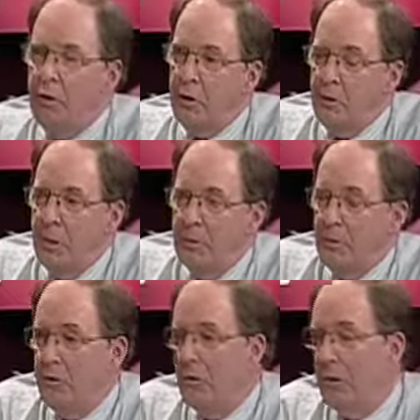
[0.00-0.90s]
these
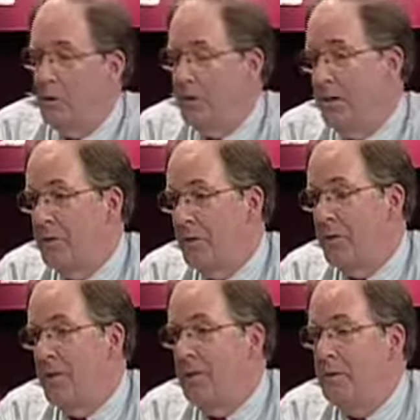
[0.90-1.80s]
people, and you said there was like 6
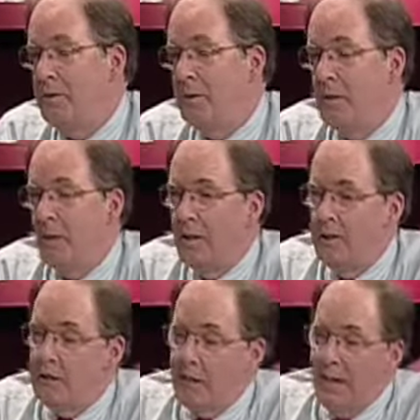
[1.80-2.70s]
or 7 different
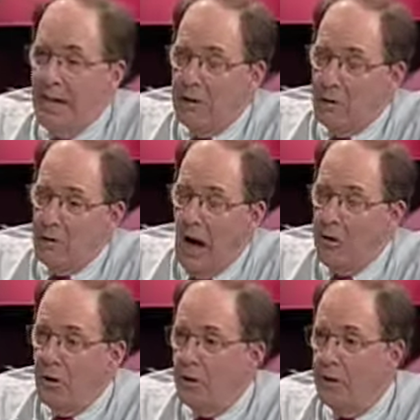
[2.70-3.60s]
cards, did they ask you
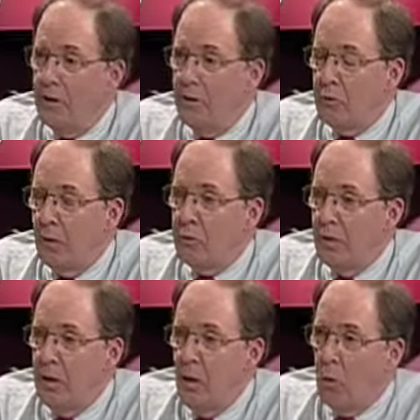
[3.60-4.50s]
how you got into this? What were
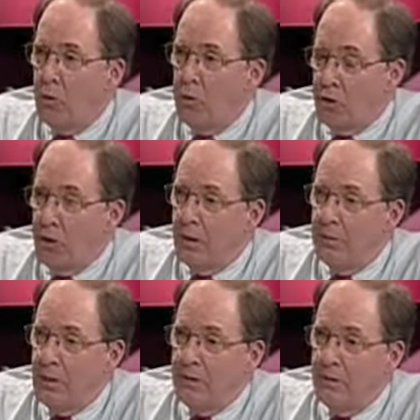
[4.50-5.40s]
the
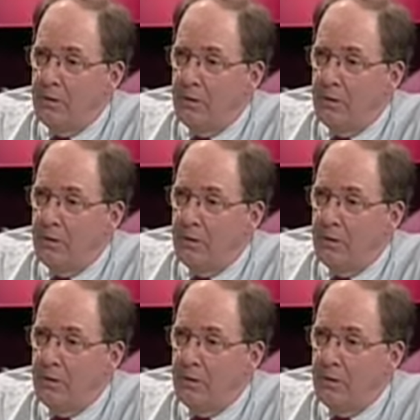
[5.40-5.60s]
circumstances?